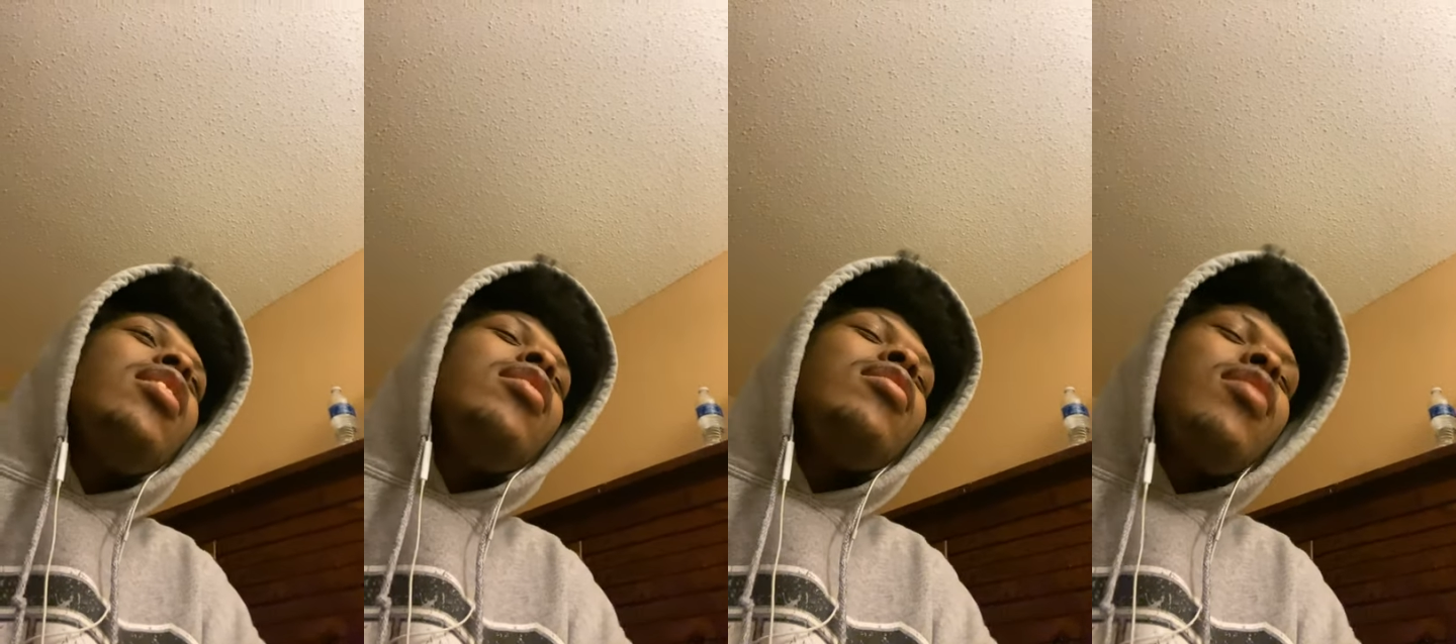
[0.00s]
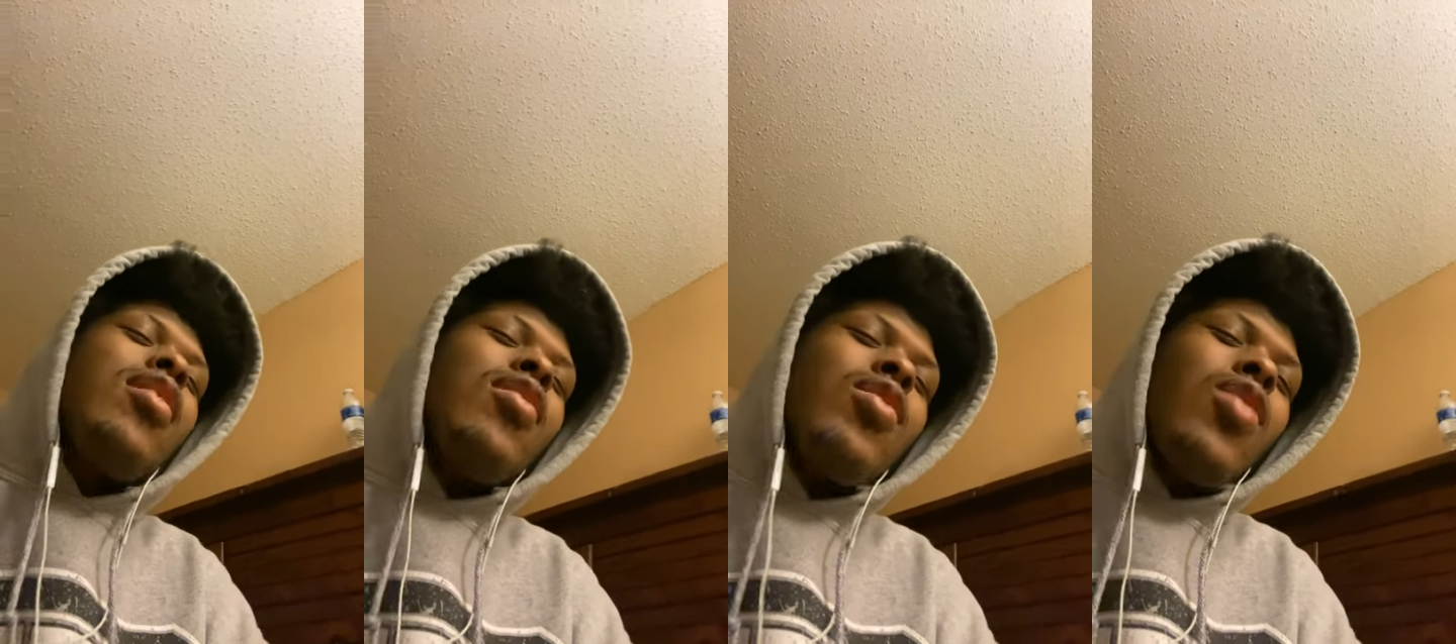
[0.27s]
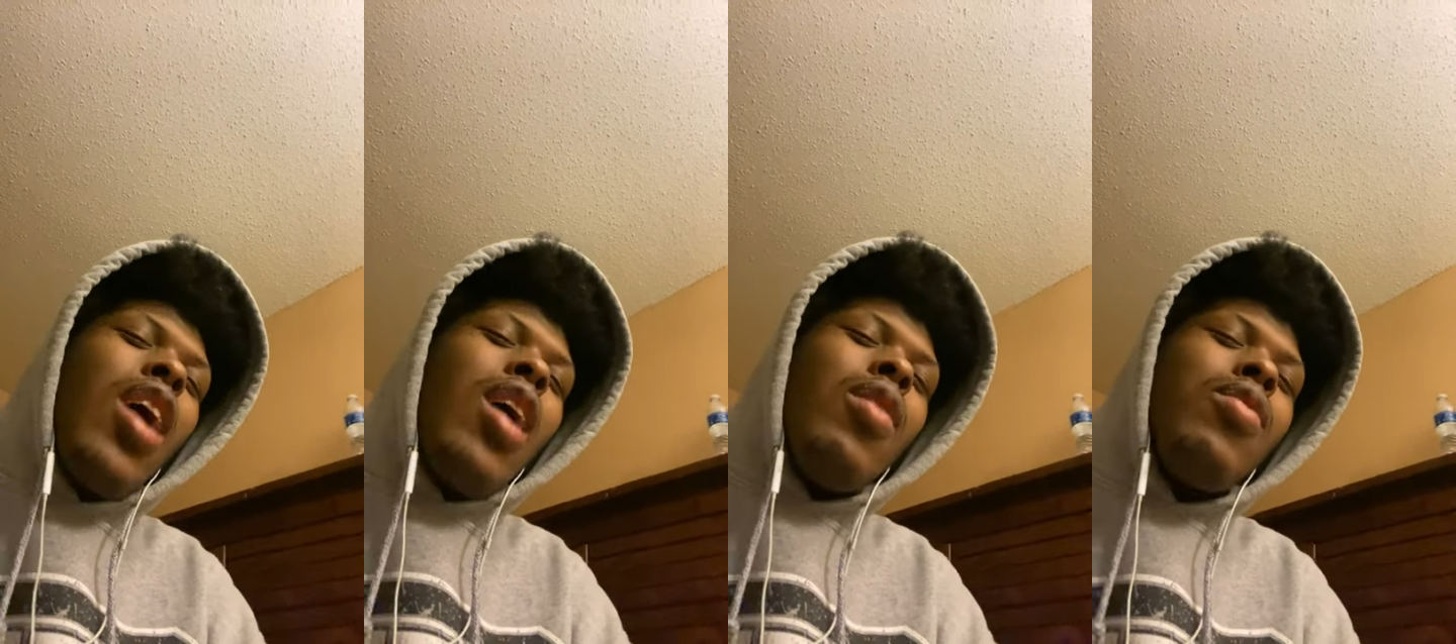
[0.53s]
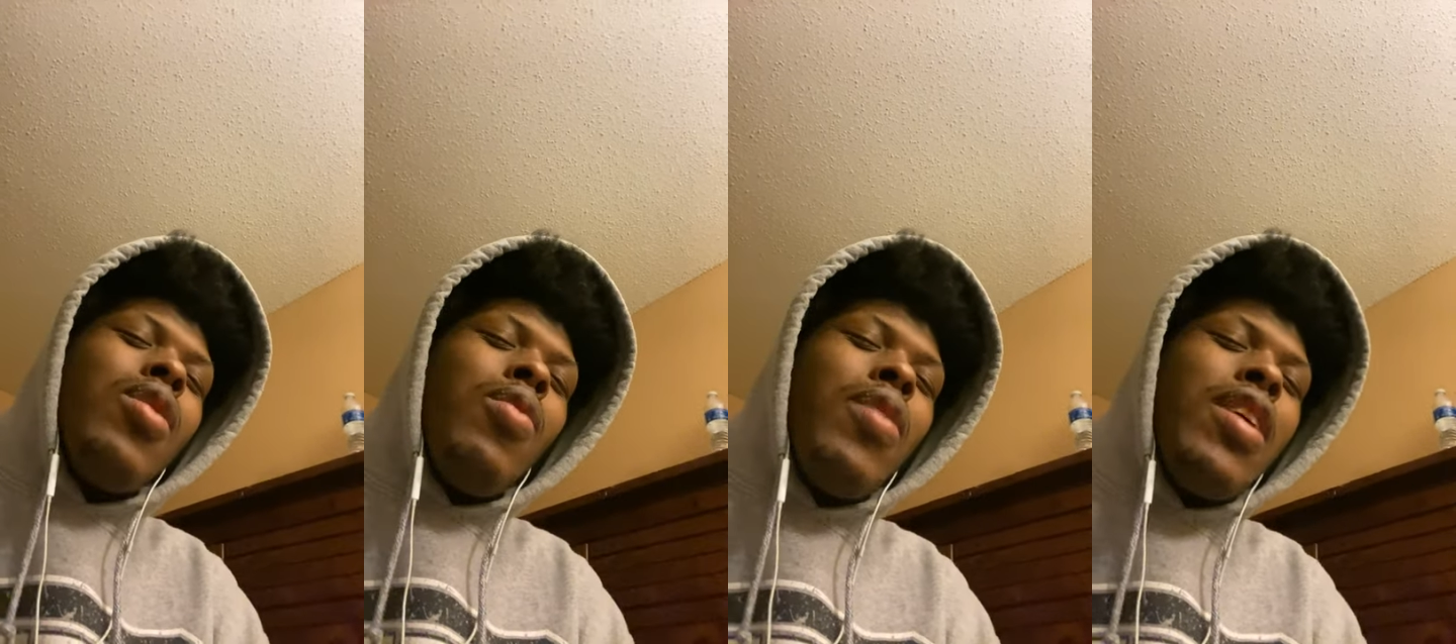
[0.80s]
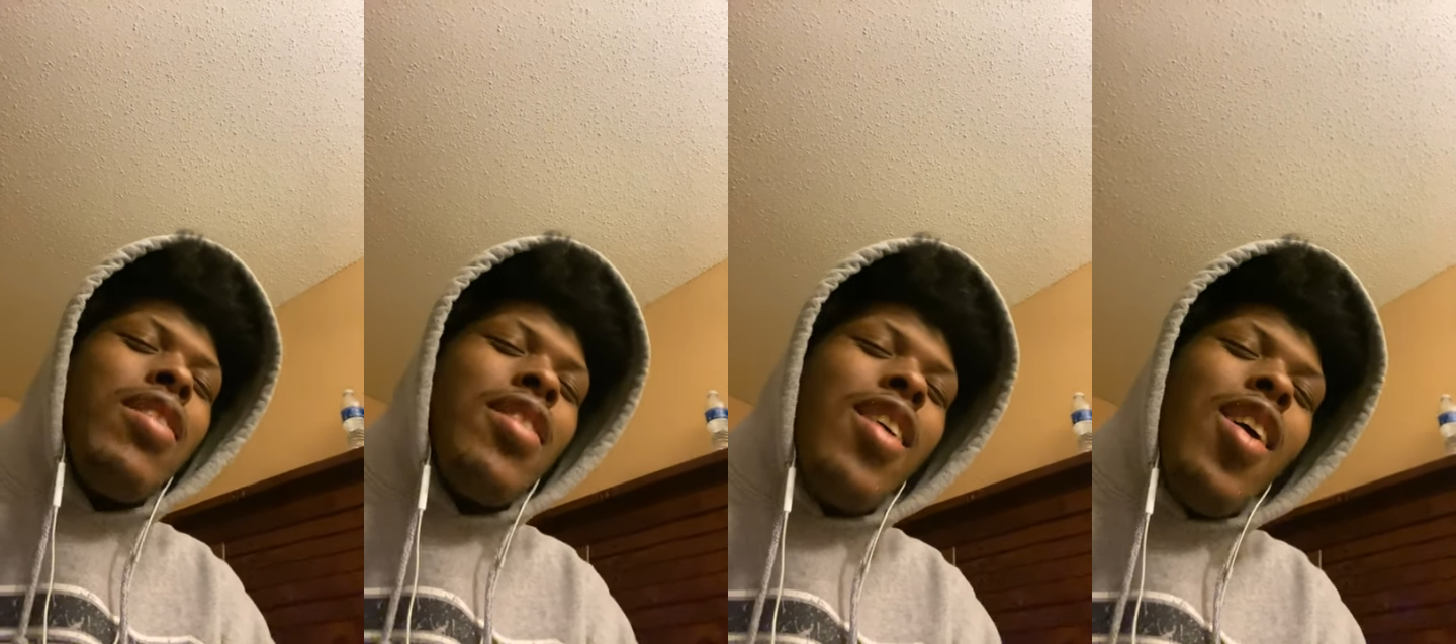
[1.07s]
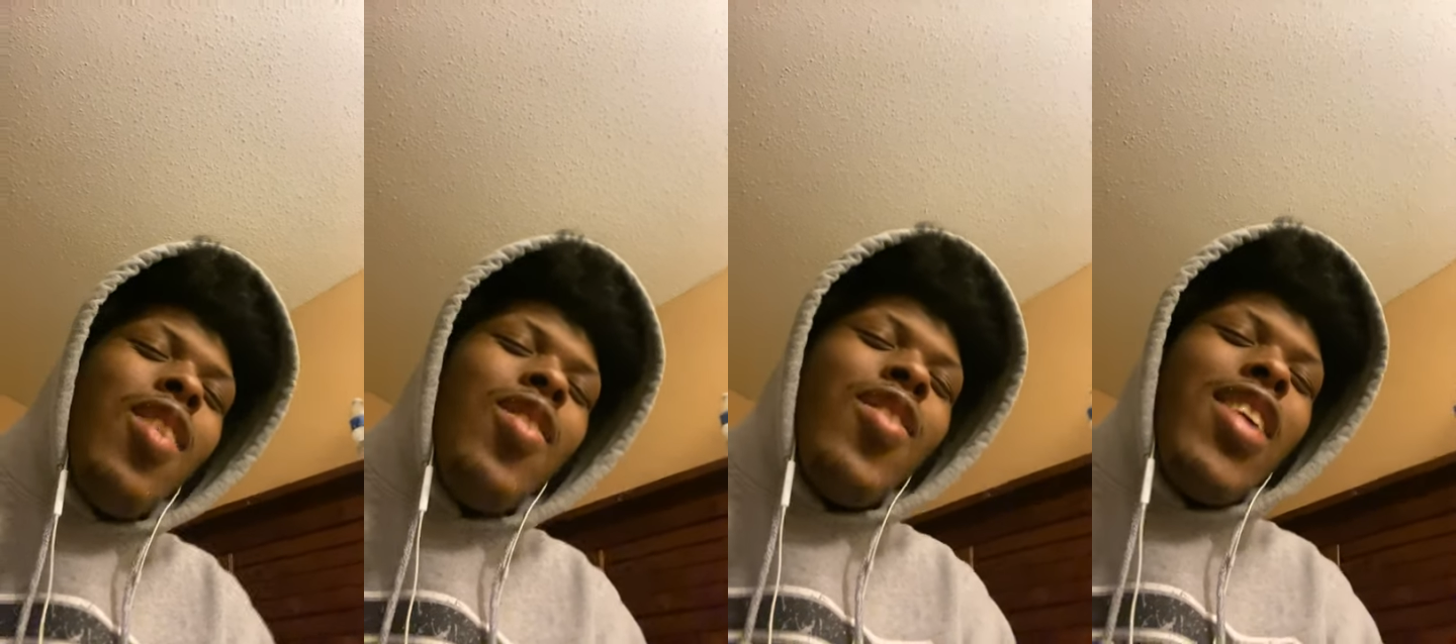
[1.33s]
subscribe to my
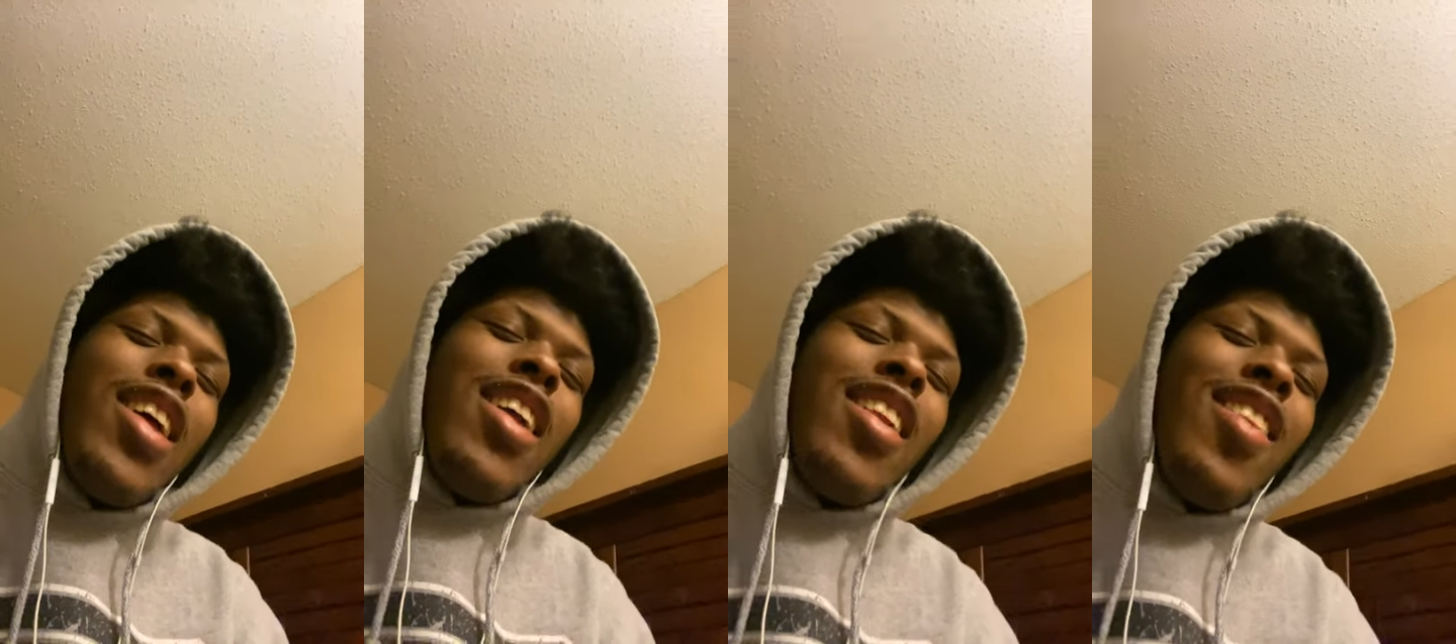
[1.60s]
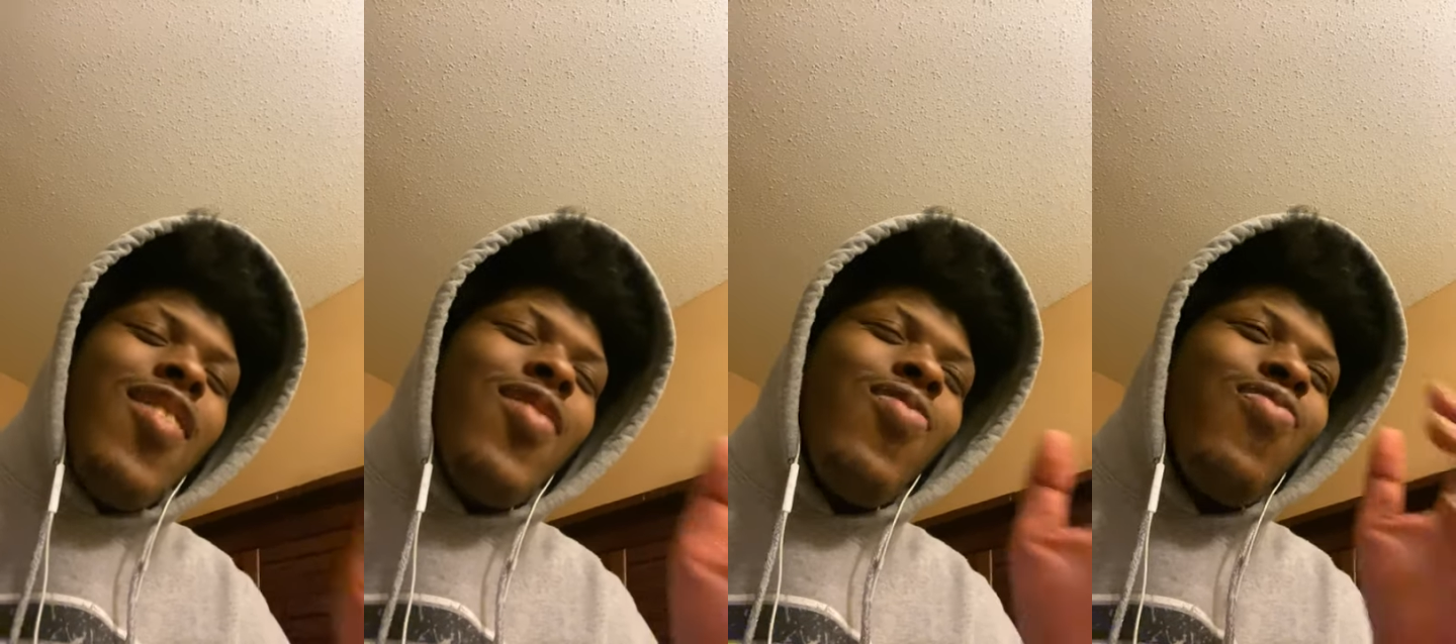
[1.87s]
channel and